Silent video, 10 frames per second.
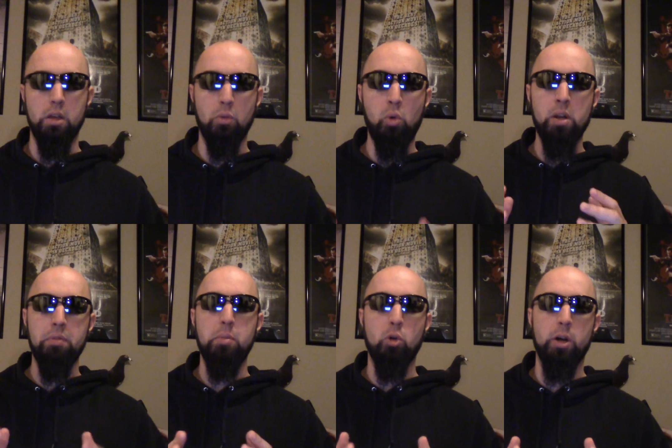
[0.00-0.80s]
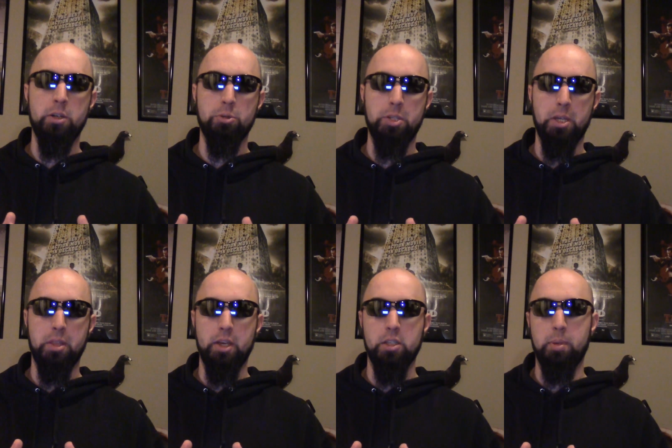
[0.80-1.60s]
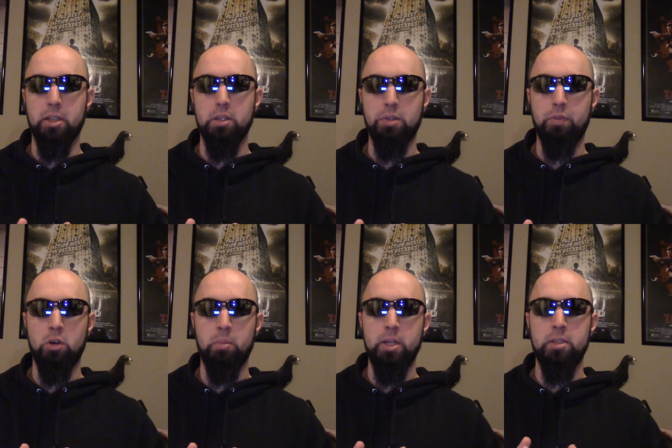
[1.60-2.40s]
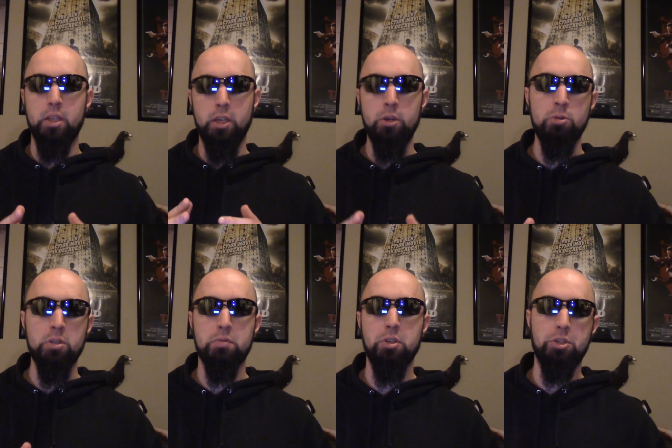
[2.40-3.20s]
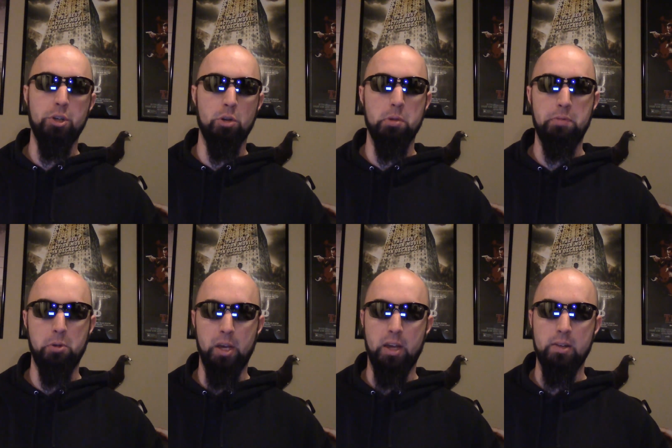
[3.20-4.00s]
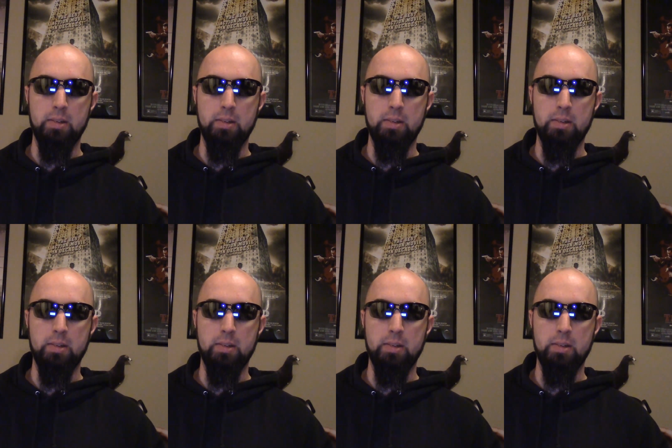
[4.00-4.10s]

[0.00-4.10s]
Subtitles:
One of the more interesting things about this film is the use of Toshiro Mifune.